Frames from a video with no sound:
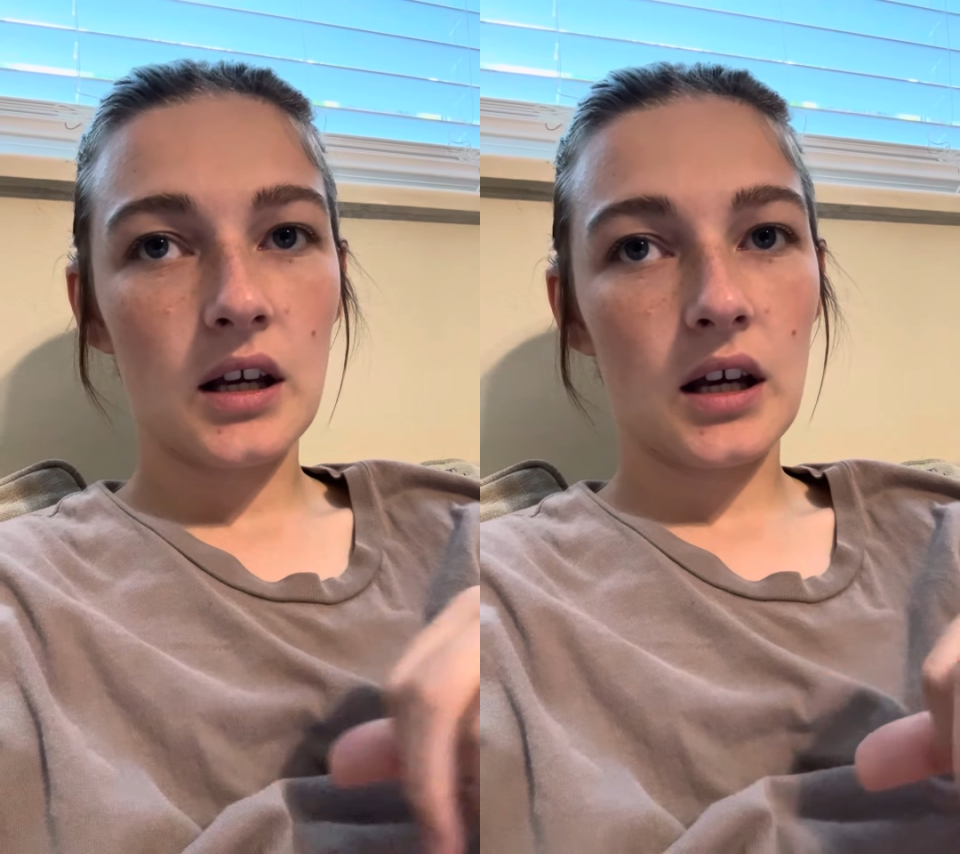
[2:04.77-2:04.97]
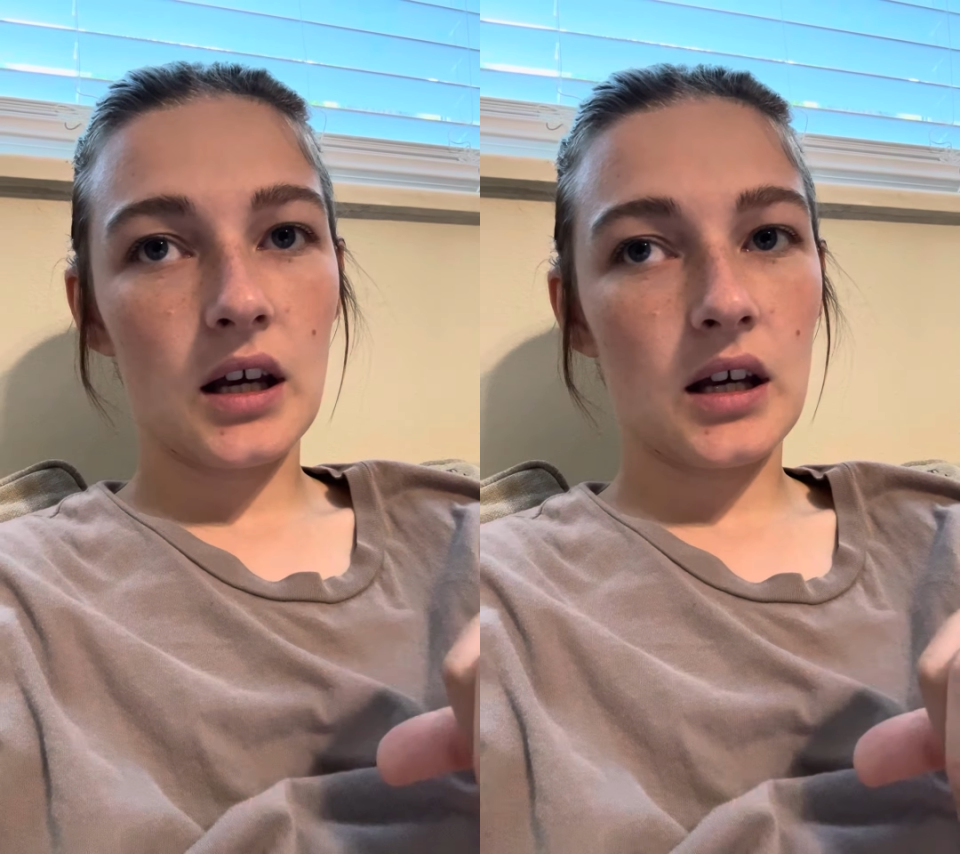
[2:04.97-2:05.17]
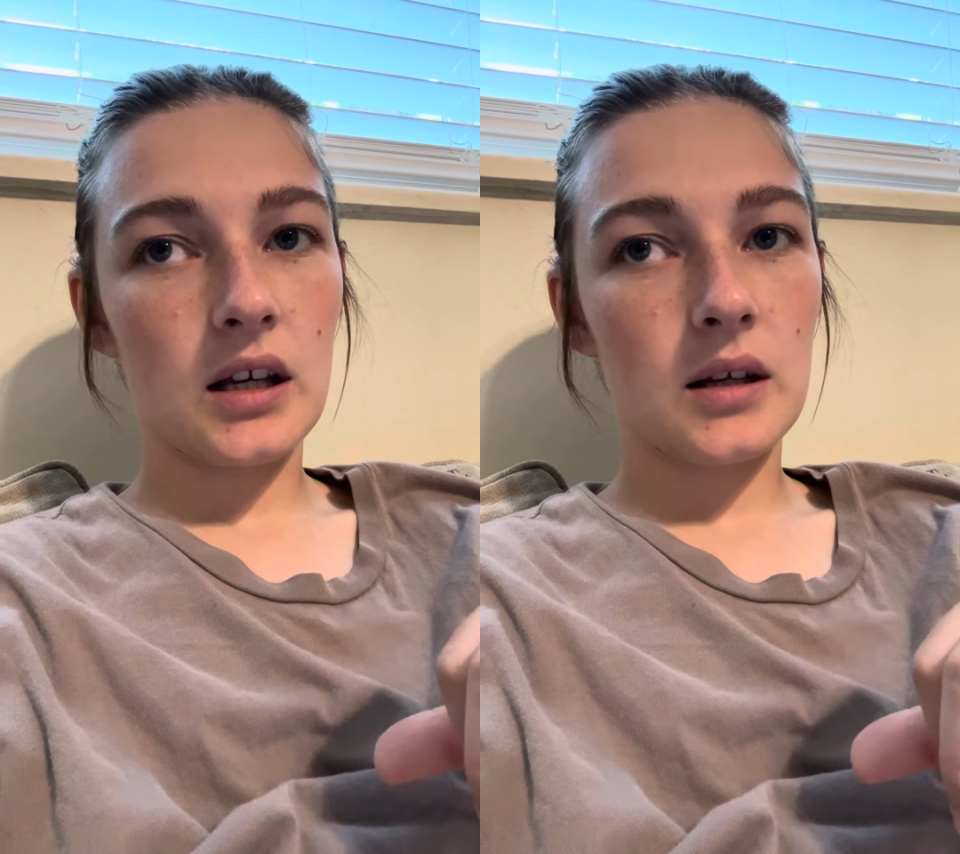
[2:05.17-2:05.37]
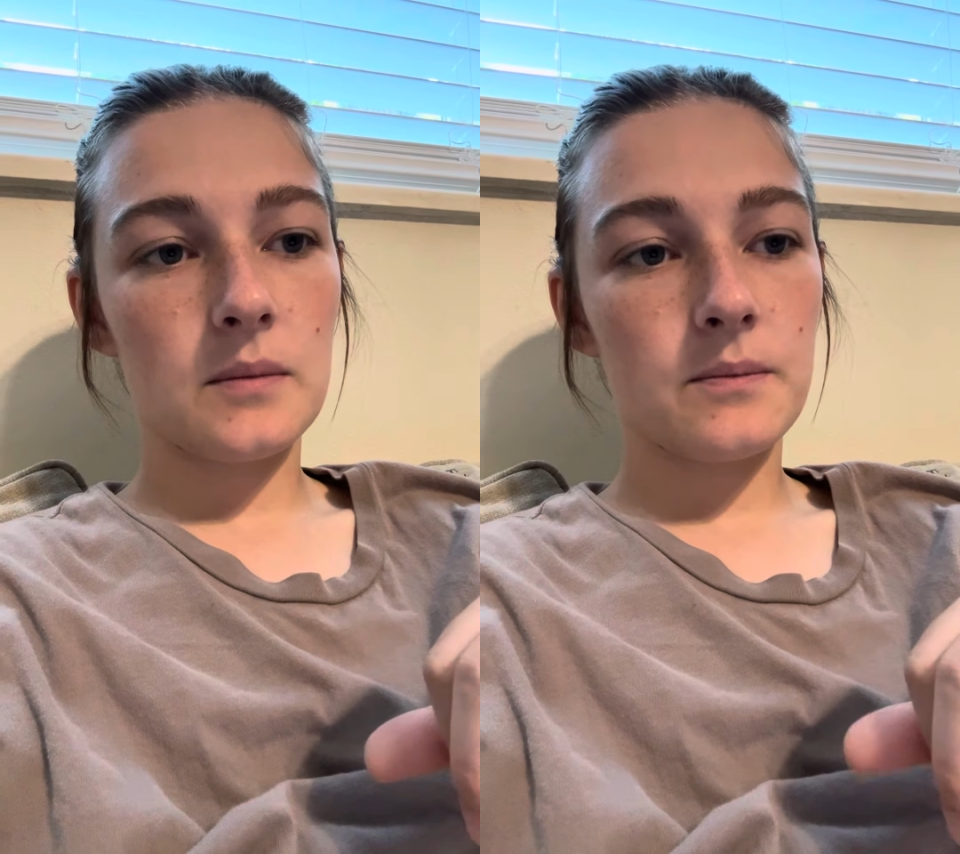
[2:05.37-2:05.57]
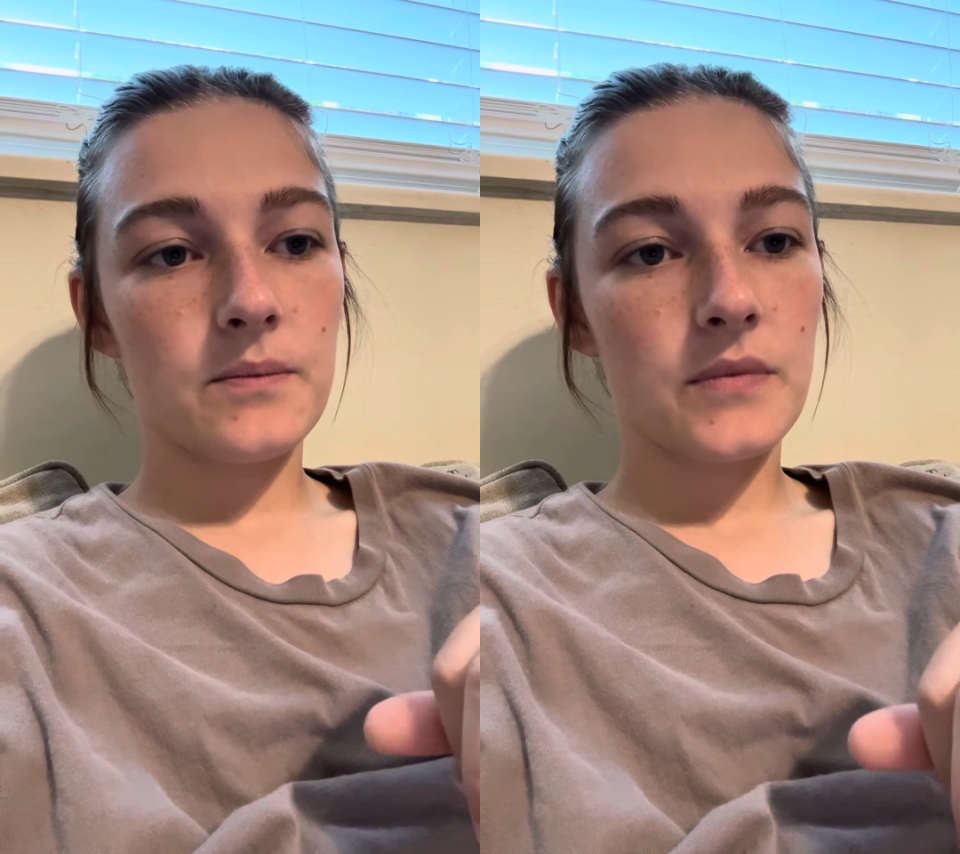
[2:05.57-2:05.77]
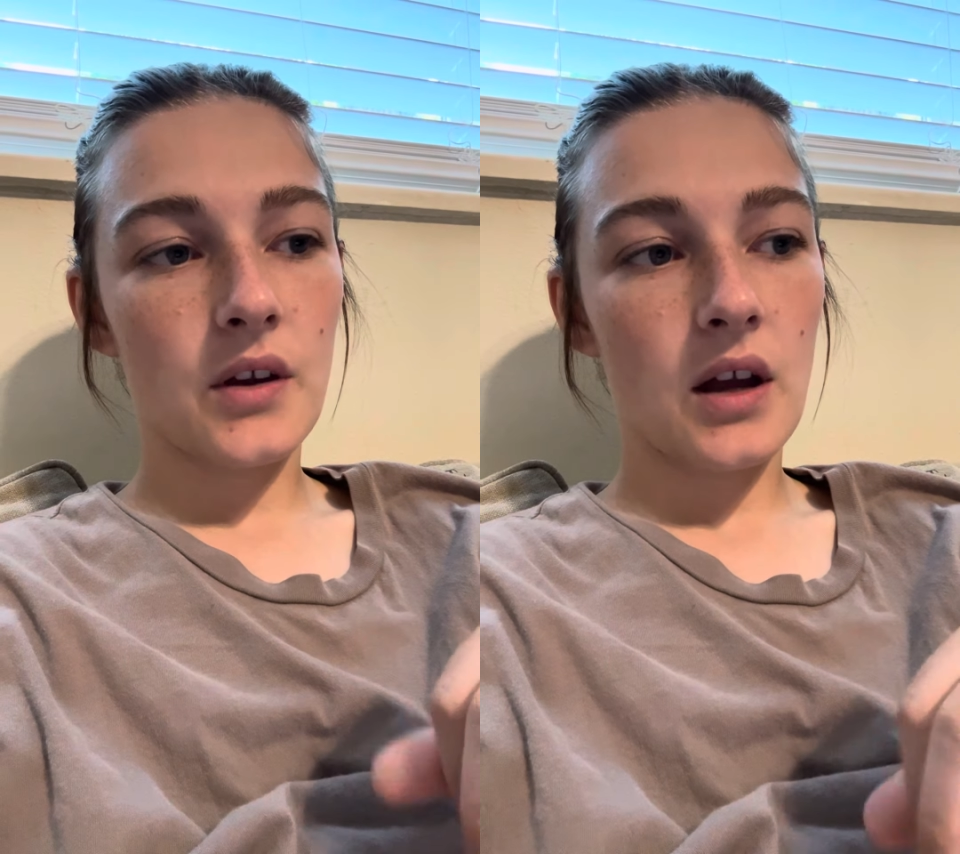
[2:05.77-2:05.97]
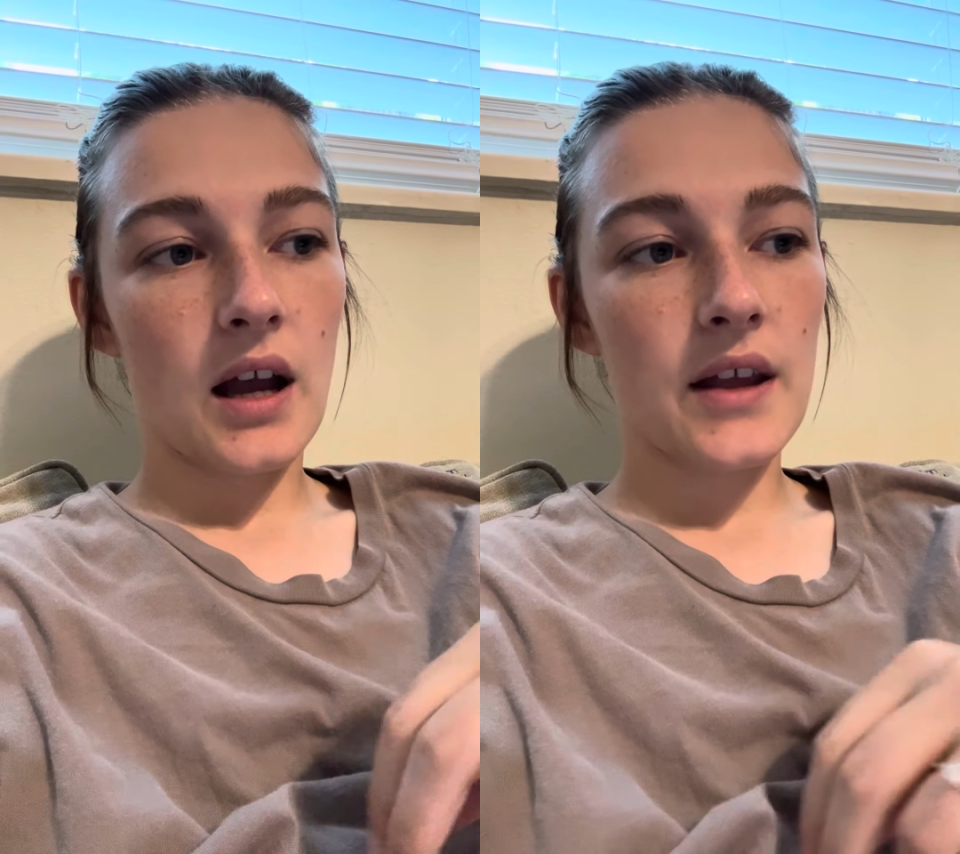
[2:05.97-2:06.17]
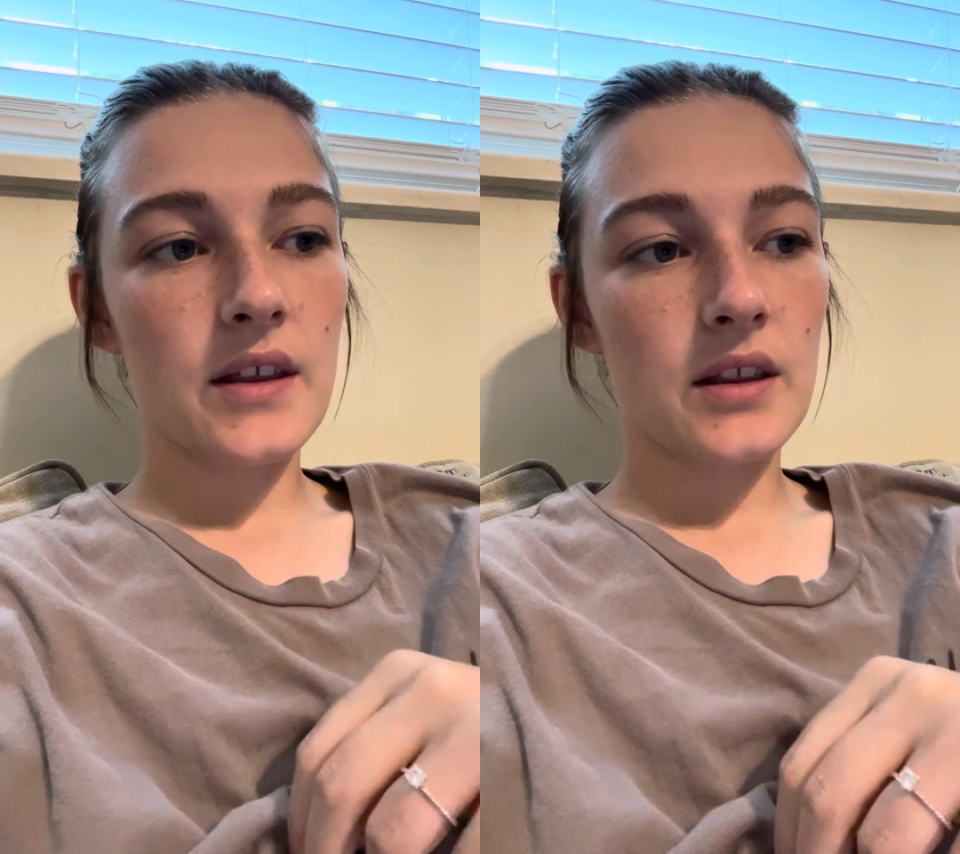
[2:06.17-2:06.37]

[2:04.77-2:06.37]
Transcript: Um, I think